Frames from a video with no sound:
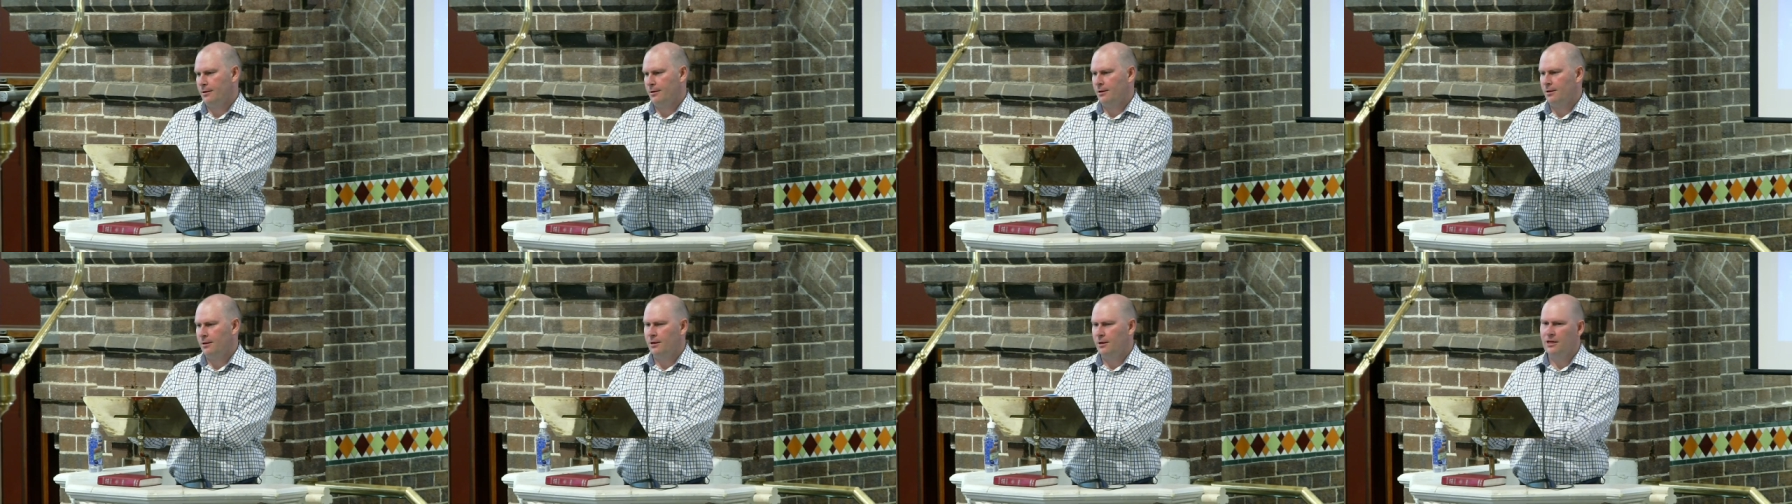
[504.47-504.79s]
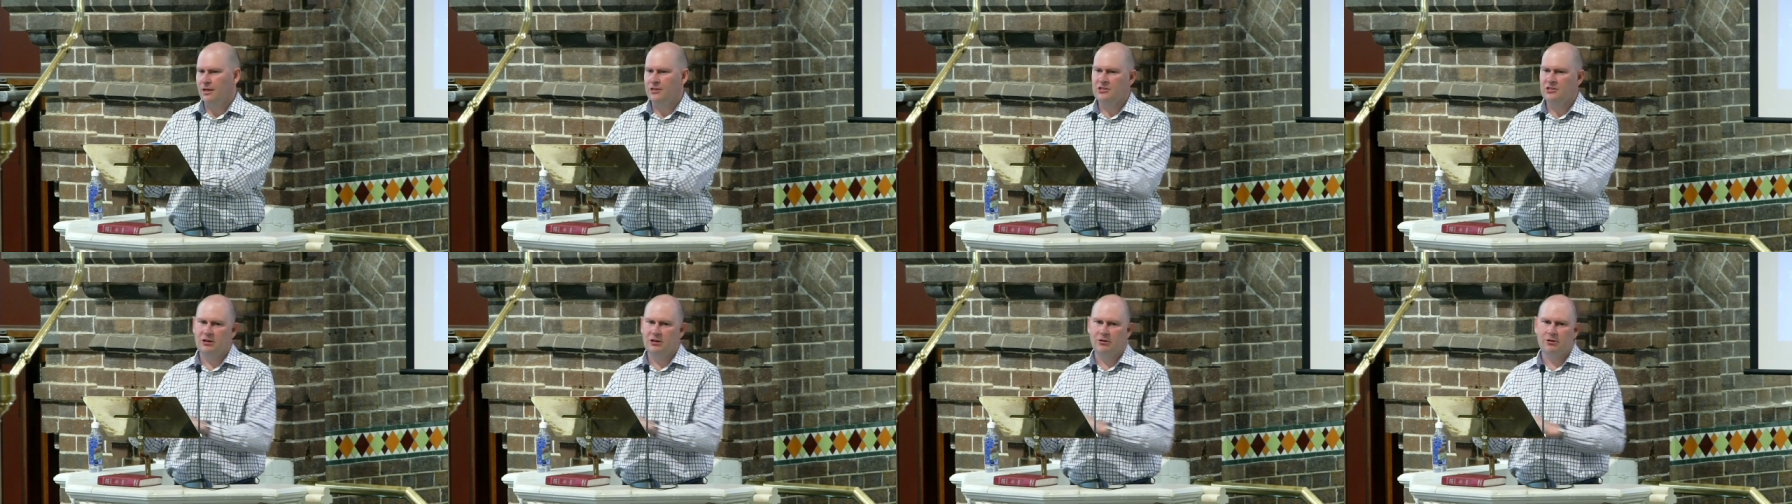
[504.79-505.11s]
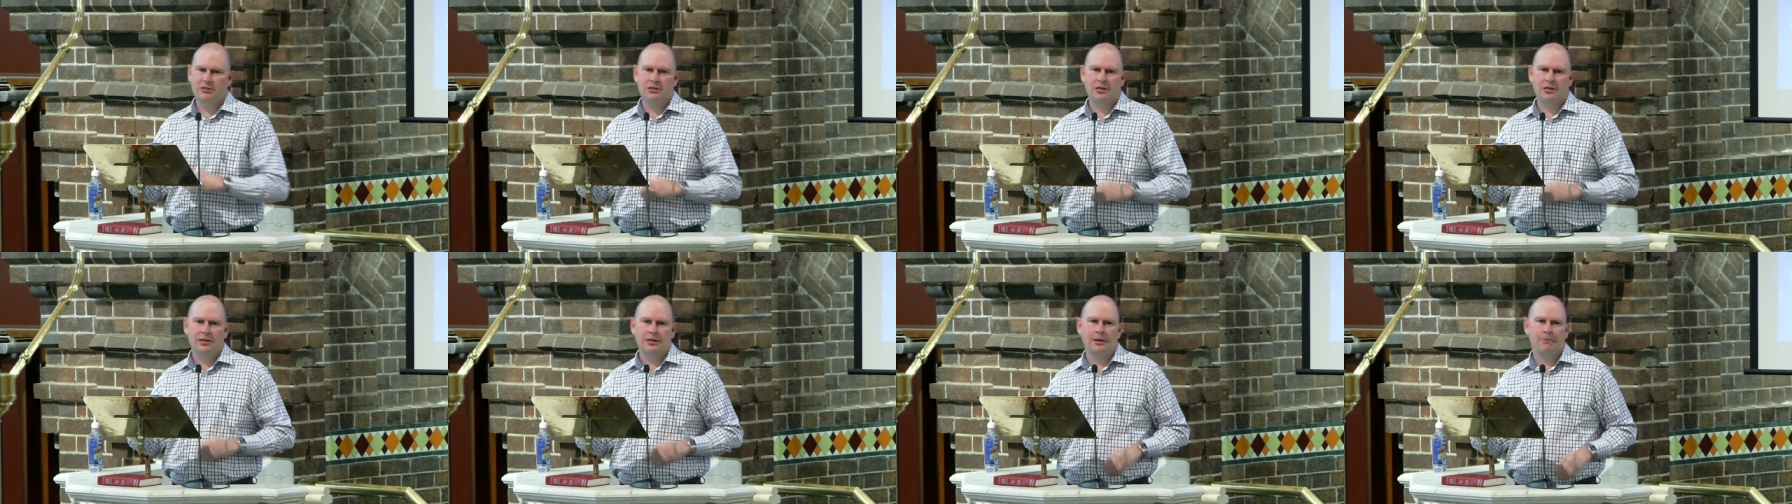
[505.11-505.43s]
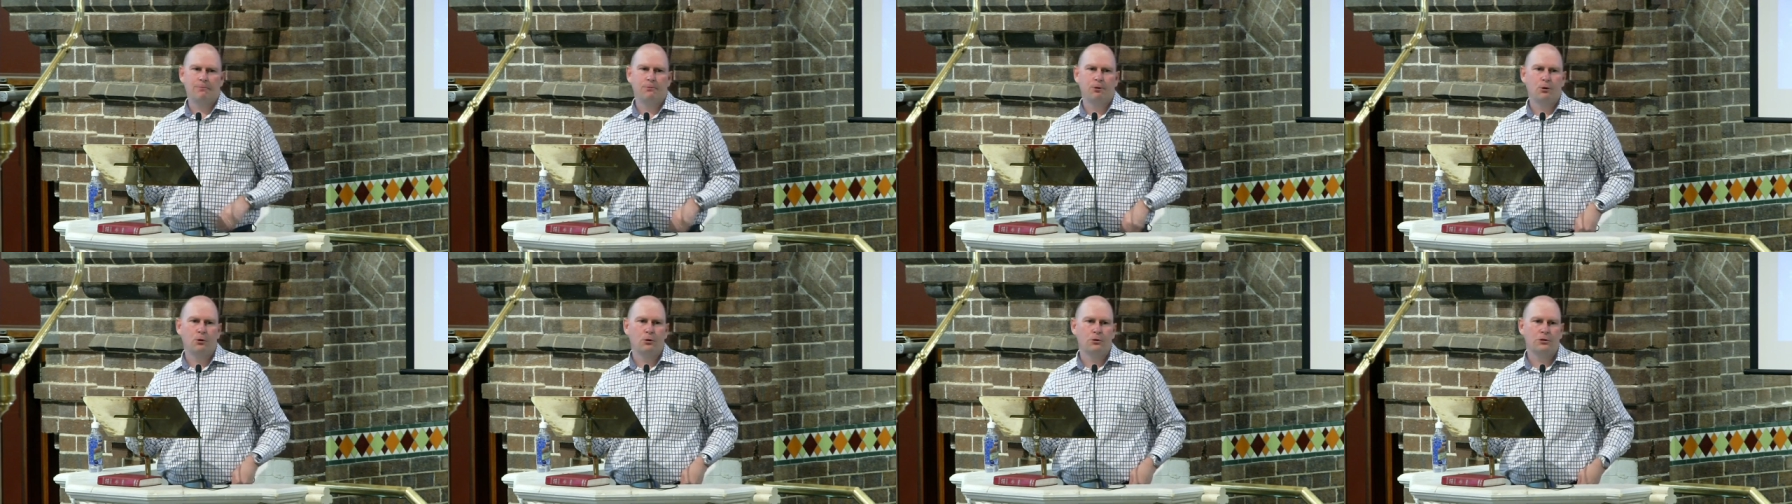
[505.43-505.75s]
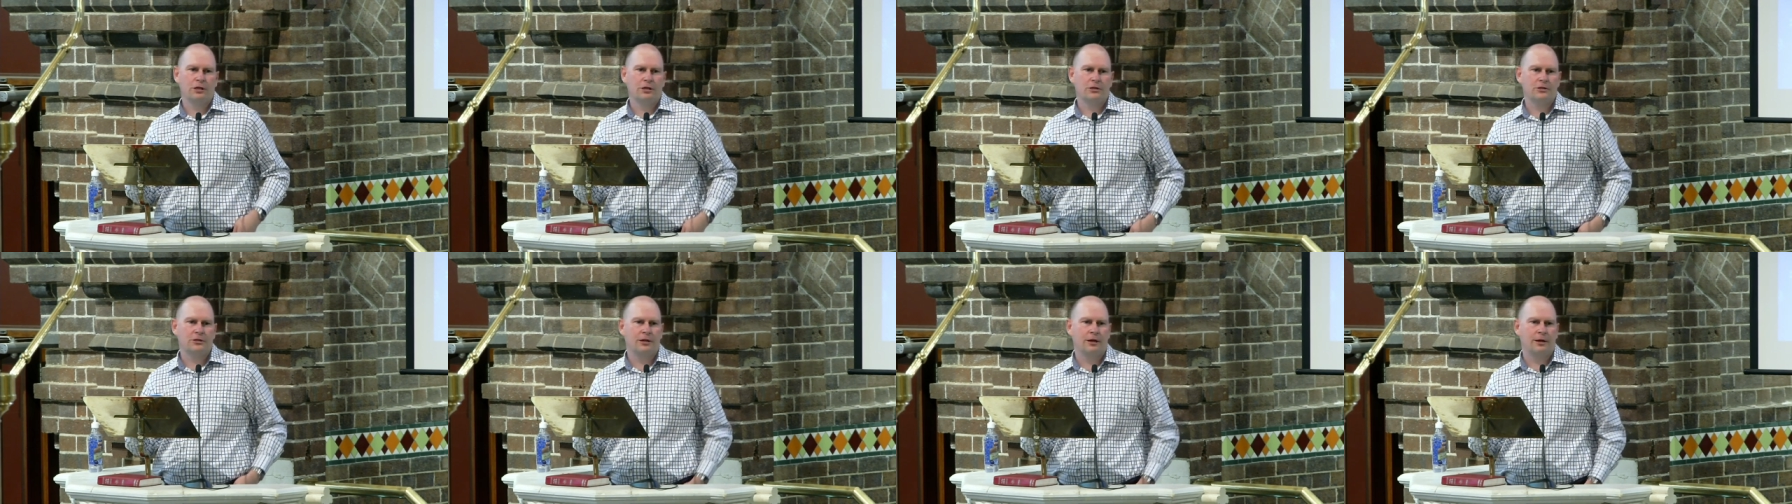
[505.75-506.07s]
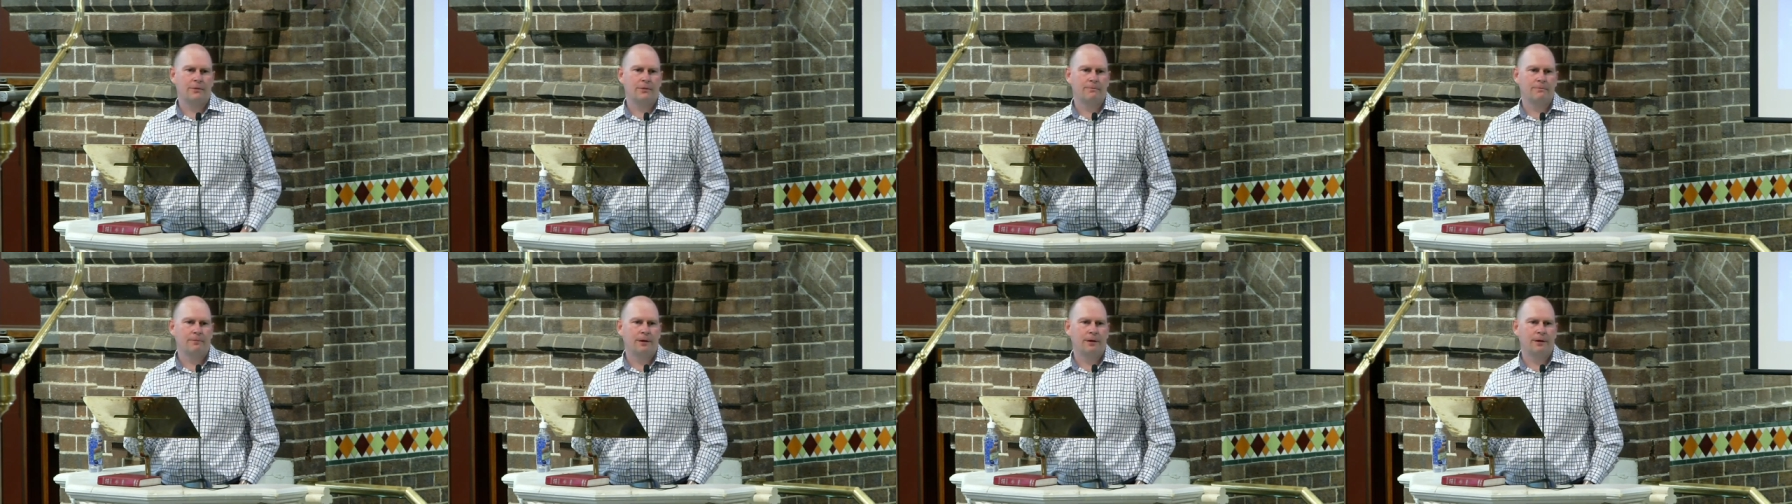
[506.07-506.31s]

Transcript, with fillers: It's interesting that Paul doesn't um,